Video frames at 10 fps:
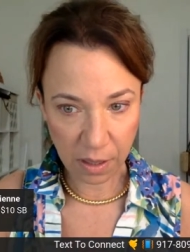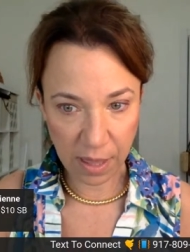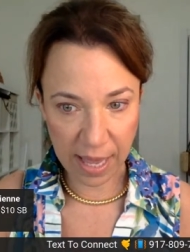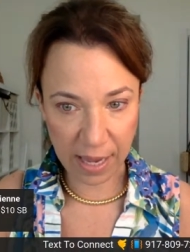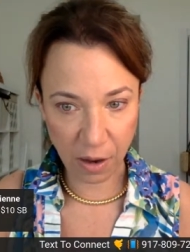
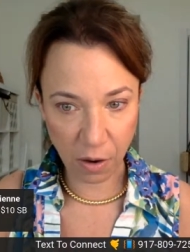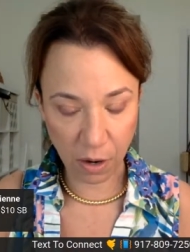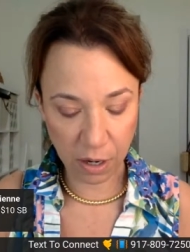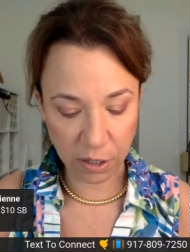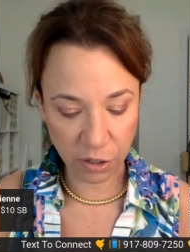They
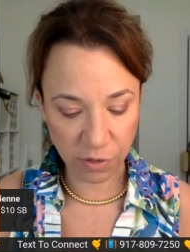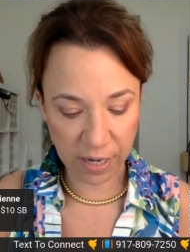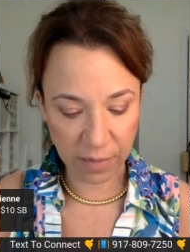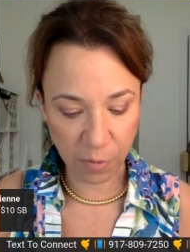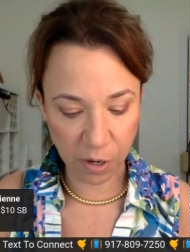are
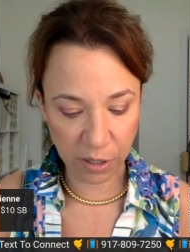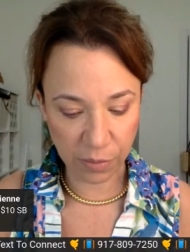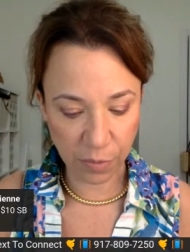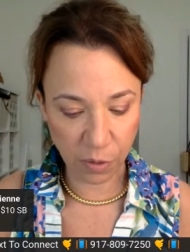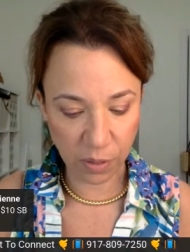trademarked
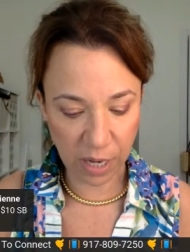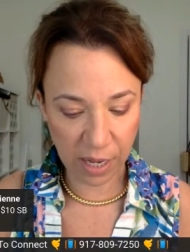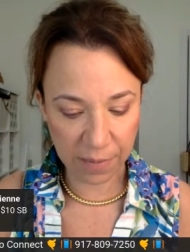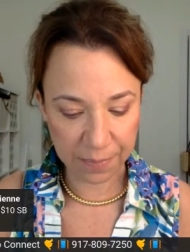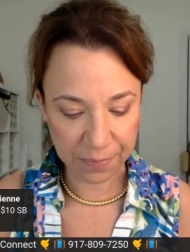Mona,
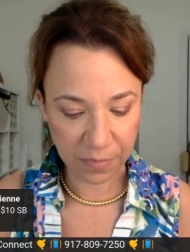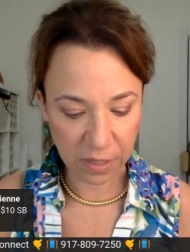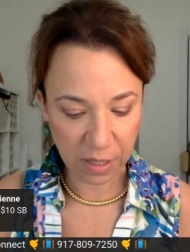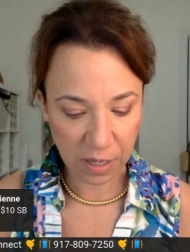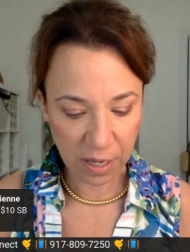
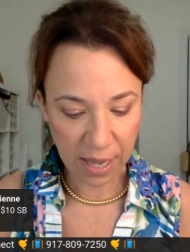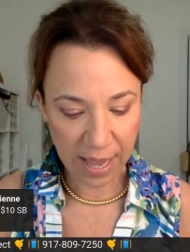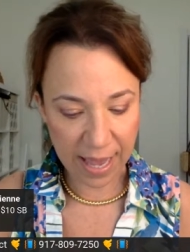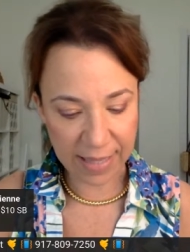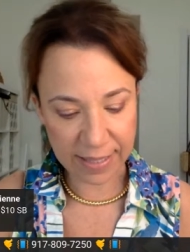
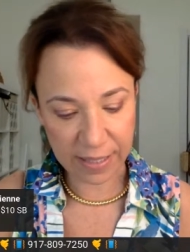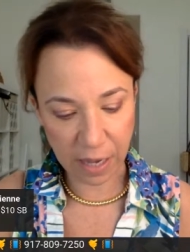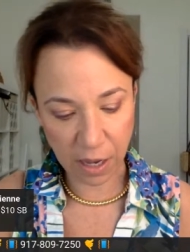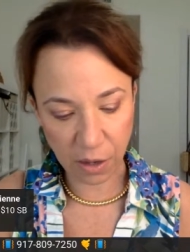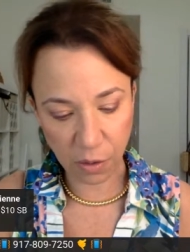
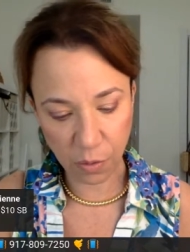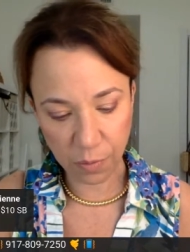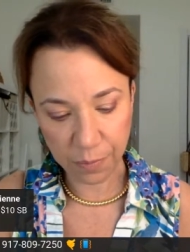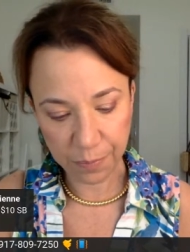SO,